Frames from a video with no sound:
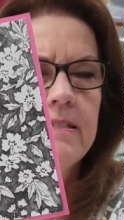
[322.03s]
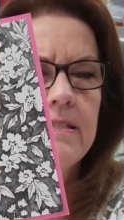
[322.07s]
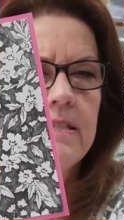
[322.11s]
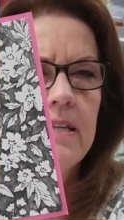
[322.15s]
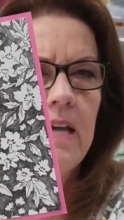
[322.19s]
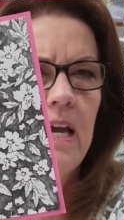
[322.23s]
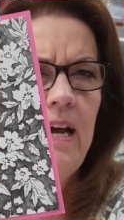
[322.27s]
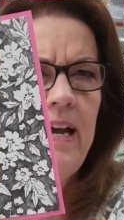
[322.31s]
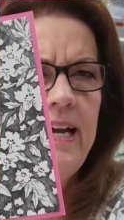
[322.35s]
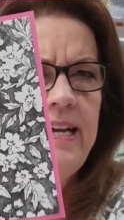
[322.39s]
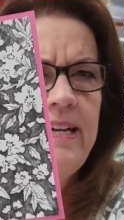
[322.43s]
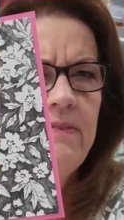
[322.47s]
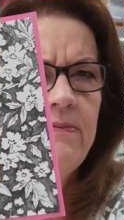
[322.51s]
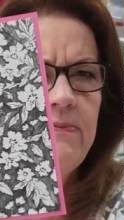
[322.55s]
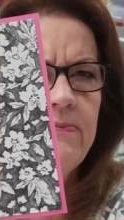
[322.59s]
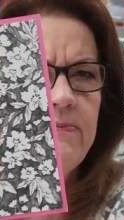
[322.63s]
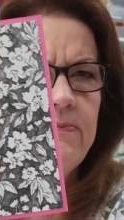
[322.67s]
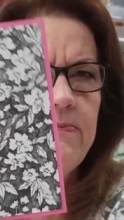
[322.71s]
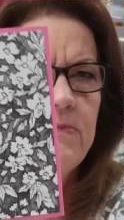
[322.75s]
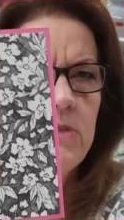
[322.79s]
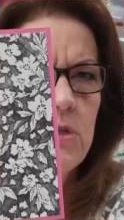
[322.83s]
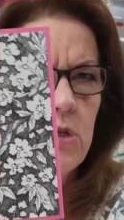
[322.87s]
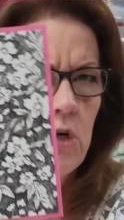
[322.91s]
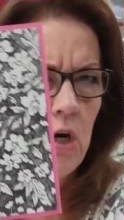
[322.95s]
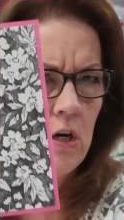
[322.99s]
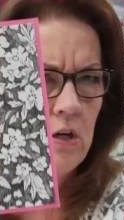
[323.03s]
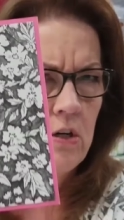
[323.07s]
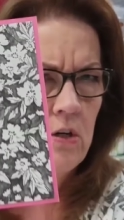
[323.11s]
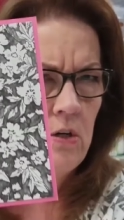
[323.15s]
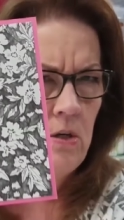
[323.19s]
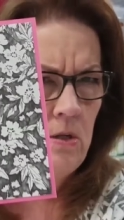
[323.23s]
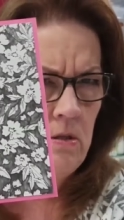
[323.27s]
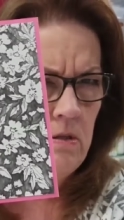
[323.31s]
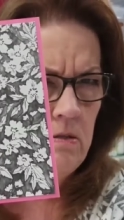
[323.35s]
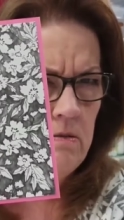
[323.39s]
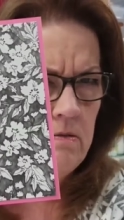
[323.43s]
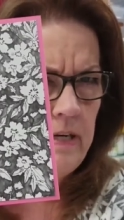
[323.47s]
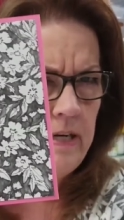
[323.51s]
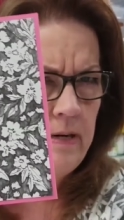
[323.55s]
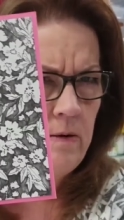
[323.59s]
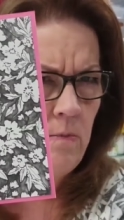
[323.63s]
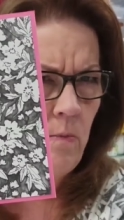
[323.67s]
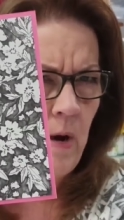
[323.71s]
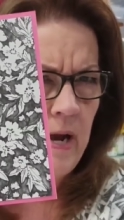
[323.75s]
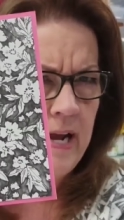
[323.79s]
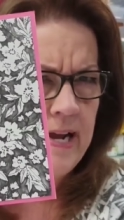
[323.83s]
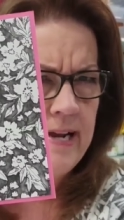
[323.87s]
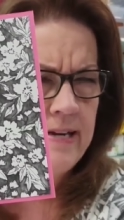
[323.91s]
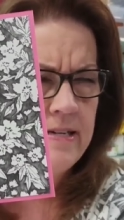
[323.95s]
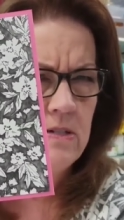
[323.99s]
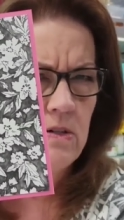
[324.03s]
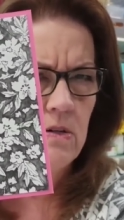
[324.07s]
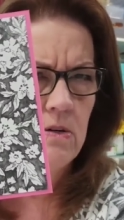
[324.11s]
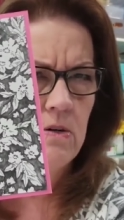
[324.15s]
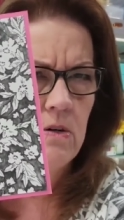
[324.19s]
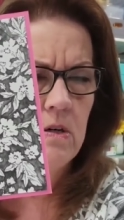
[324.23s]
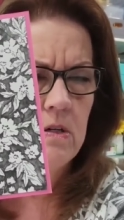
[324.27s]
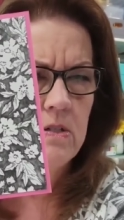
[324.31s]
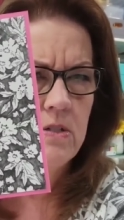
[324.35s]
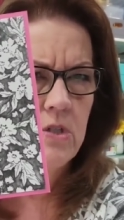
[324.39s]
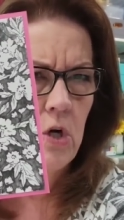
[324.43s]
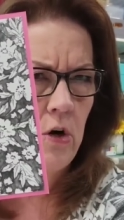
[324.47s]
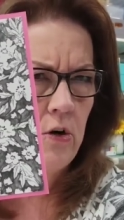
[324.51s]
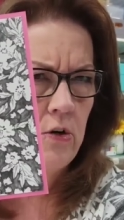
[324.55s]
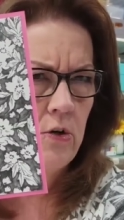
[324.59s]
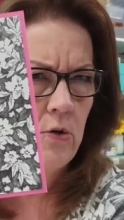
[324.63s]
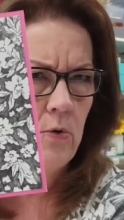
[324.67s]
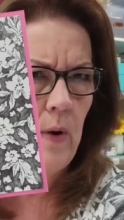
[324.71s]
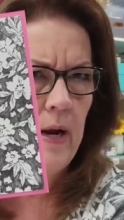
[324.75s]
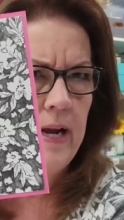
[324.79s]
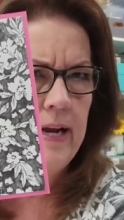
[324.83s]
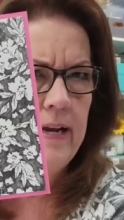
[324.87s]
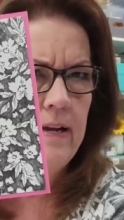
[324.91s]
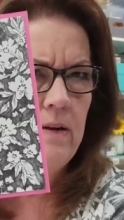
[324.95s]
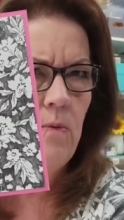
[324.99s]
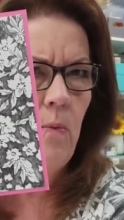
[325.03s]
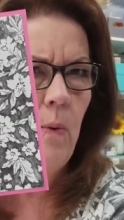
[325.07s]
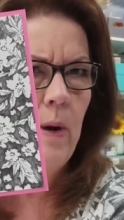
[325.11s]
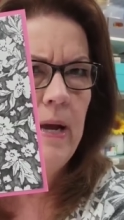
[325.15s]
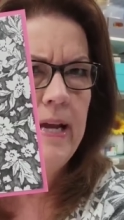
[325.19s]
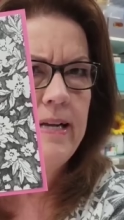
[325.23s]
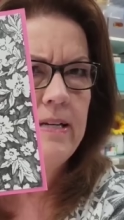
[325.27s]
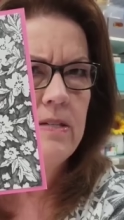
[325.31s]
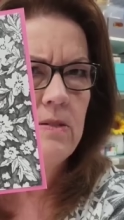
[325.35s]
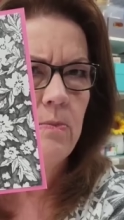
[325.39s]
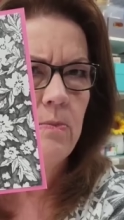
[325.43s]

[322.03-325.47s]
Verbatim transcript: kind of charcoal and white or dark gray and white,